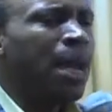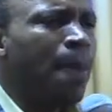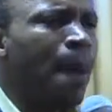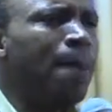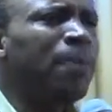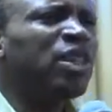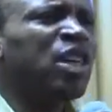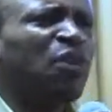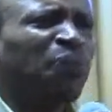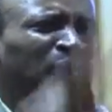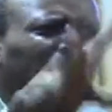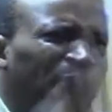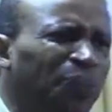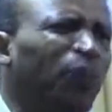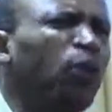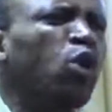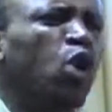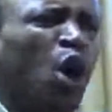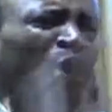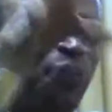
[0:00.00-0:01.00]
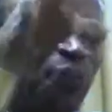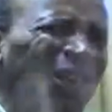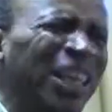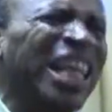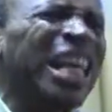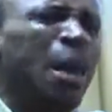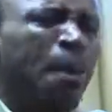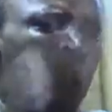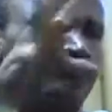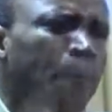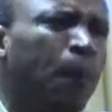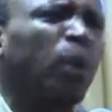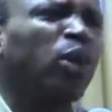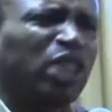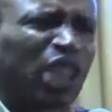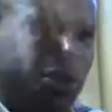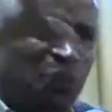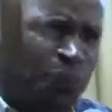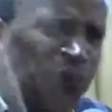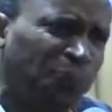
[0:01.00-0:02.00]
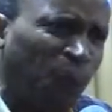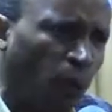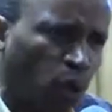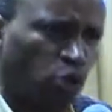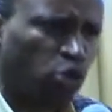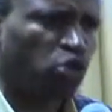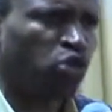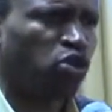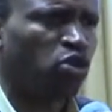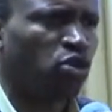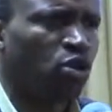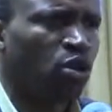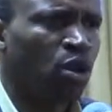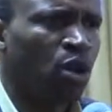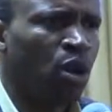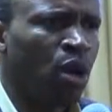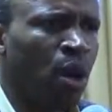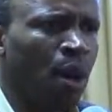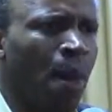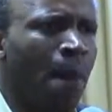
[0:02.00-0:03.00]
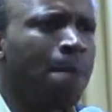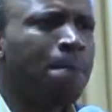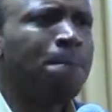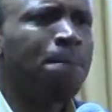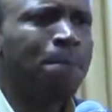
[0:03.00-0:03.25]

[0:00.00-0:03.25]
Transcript: And the Bible says, full of important folks. Yes.